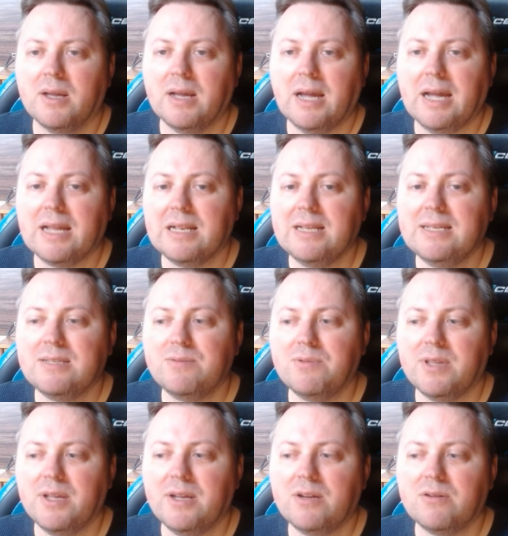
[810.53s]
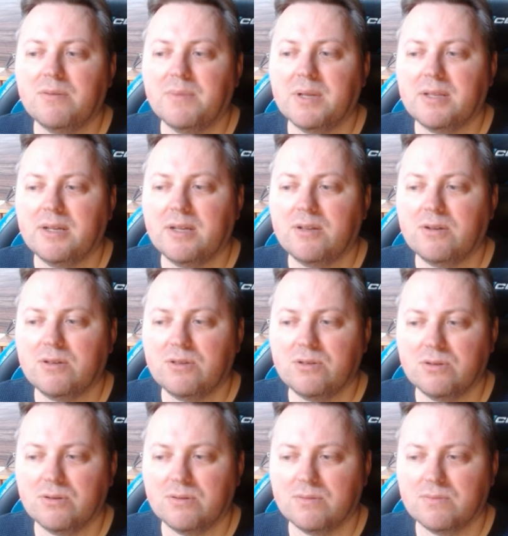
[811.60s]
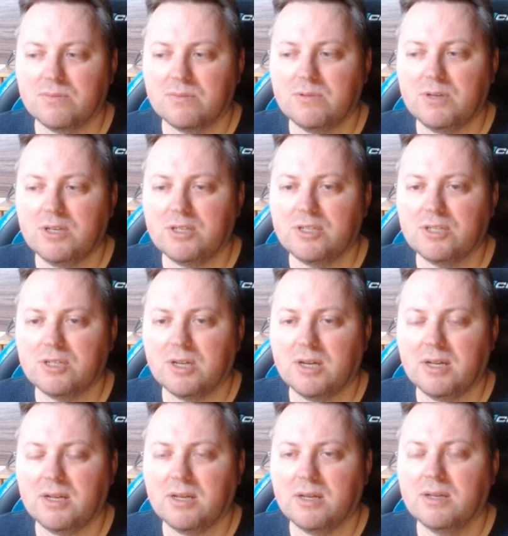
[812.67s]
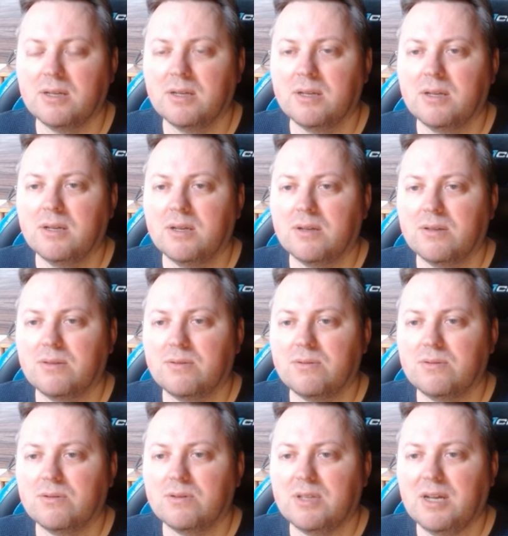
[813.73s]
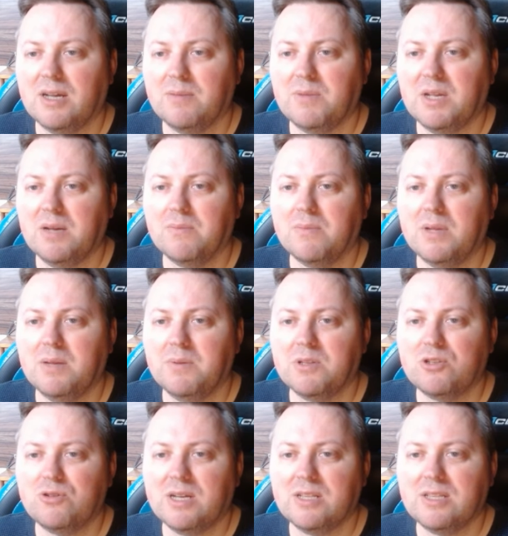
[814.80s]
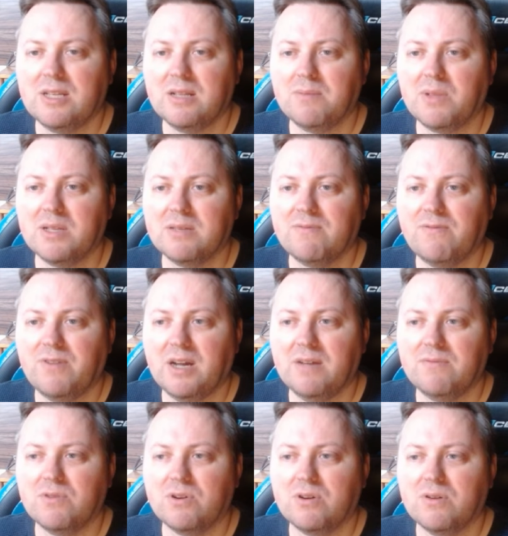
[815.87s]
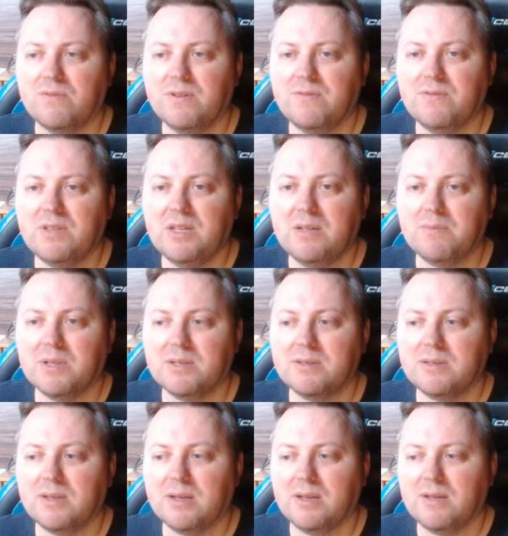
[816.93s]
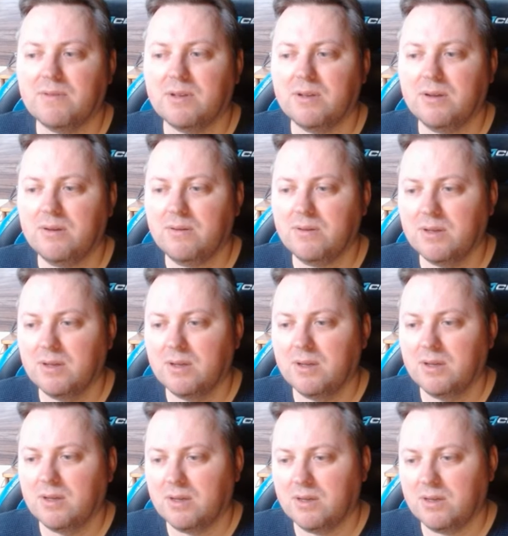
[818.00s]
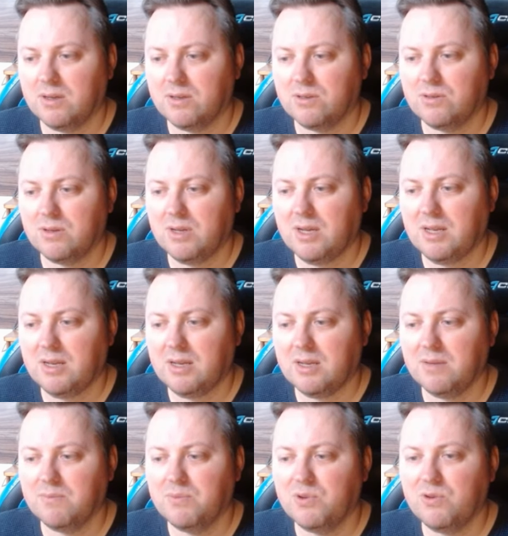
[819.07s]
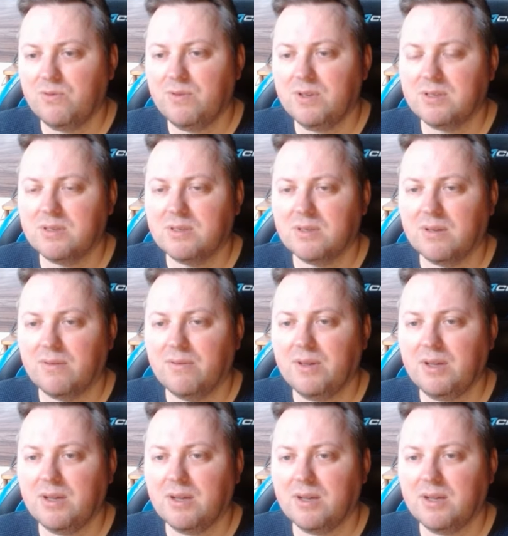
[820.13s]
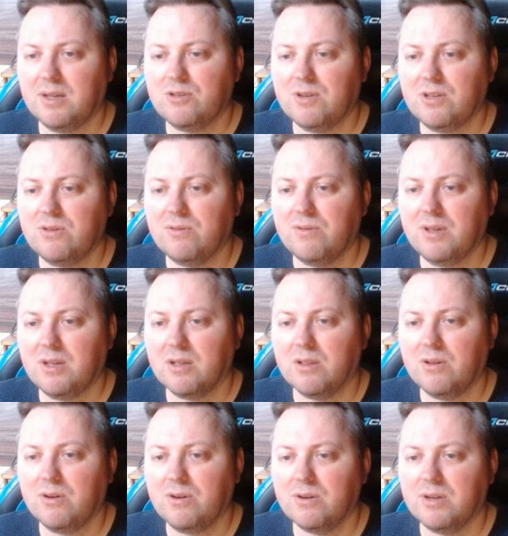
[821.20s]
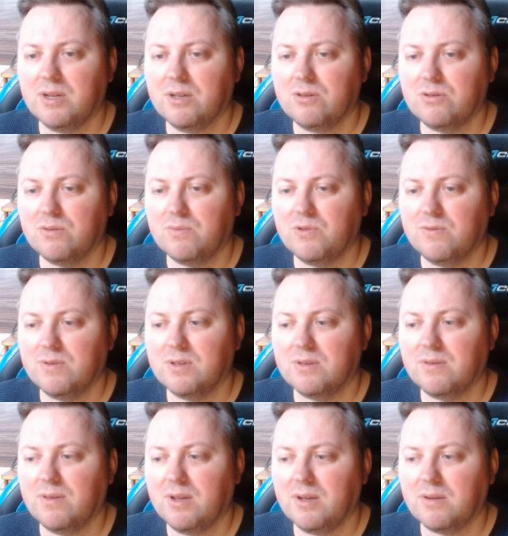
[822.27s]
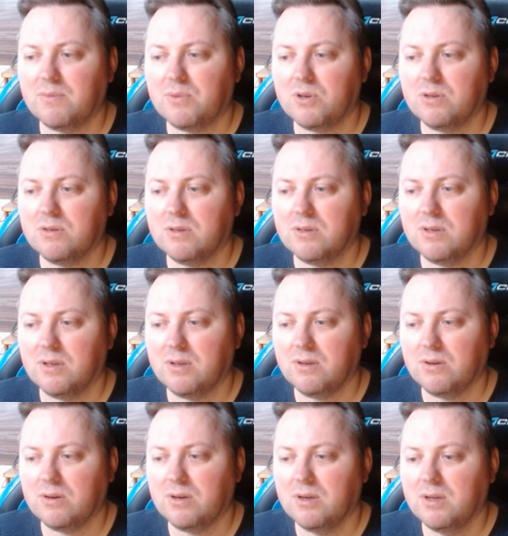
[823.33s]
at least with increment, yeah, not to rush kind of through time, yeah. Maybe try 10 plus 5 or 15 plus 10 even, yeah. To kind of improve this thinking, yeah, try to think longer, yeah, to improve this thinking process and your